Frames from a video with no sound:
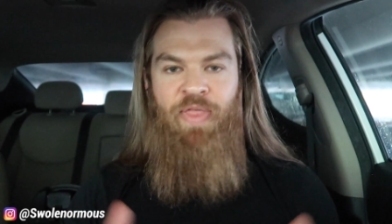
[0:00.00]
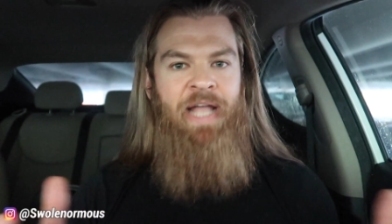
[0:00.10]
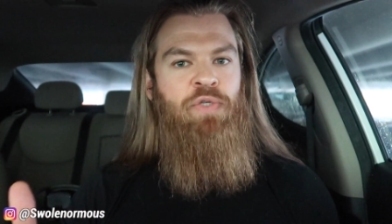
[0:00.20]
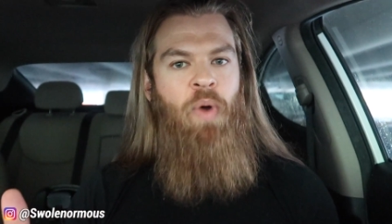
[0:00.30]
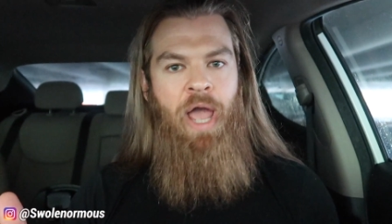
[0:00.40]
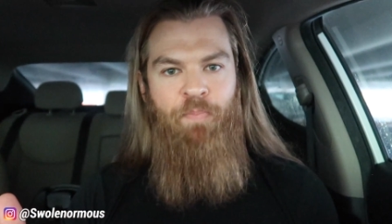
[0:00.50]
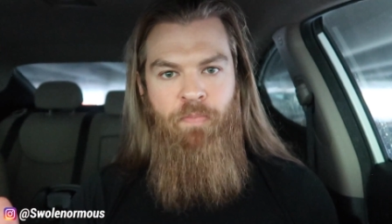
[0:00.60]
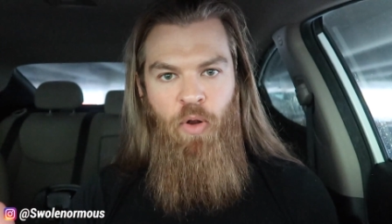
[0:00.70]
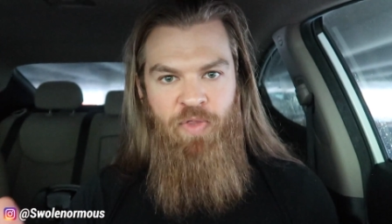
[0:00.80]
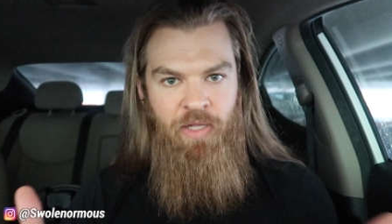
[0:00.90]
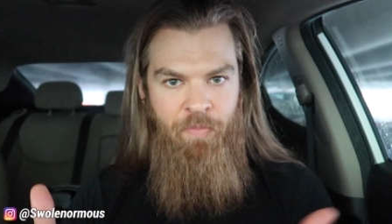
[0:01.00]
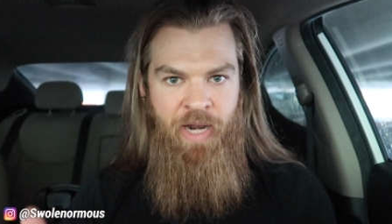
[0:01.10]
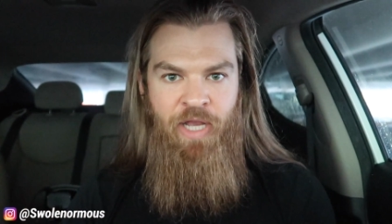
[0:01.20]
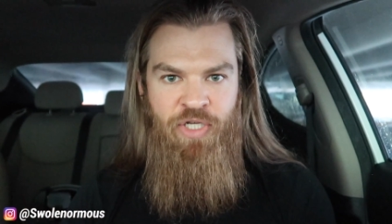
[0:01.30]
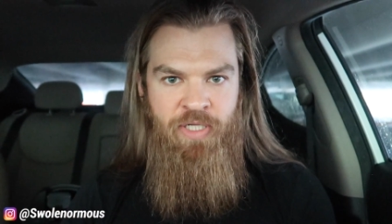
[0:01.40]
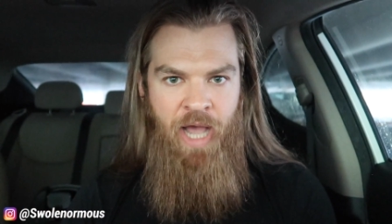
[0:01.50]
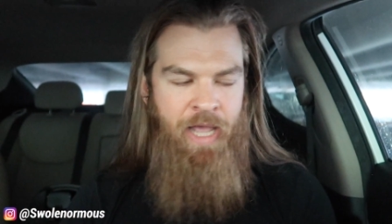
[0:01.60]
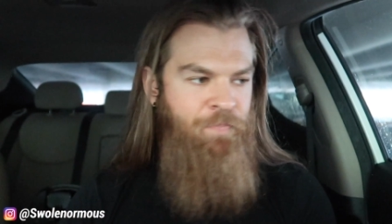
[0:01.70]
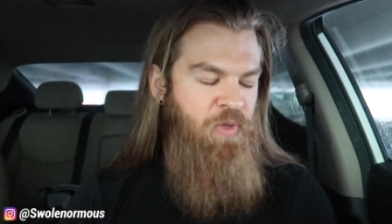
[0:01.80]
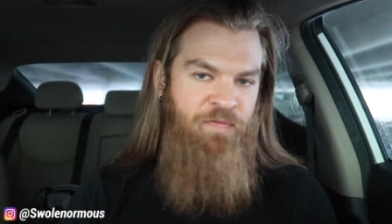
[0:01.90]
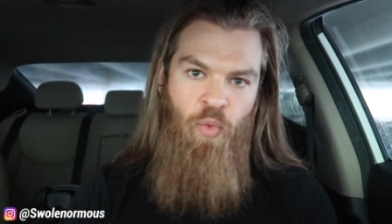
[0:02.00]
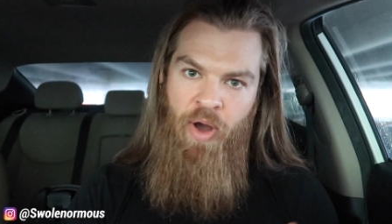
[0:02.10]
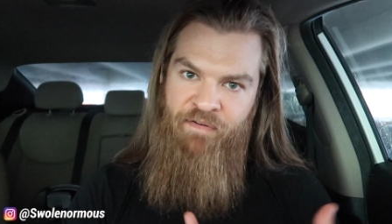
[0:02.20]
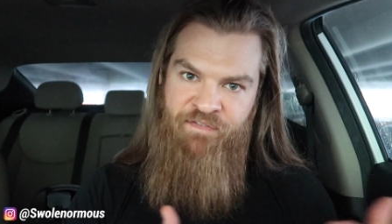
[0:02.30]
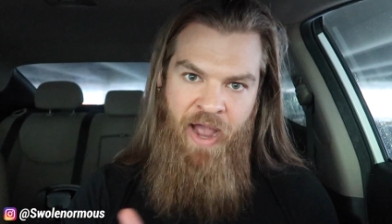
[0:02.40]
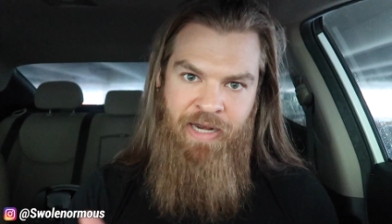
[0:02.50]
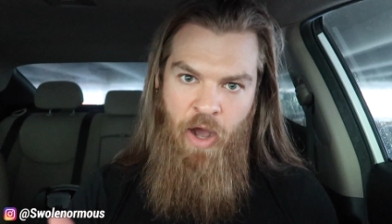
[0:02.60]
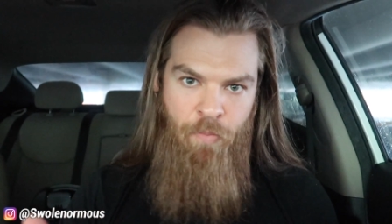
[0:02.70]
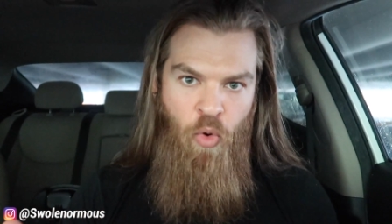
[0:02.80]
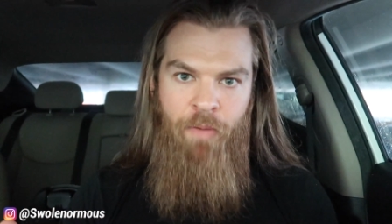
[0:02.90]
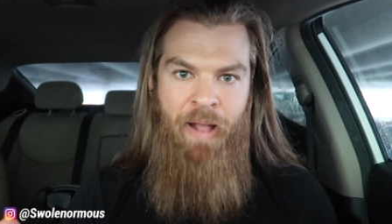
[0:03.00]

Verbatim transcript: That's why I promote the elimination diet. If you wanna find out more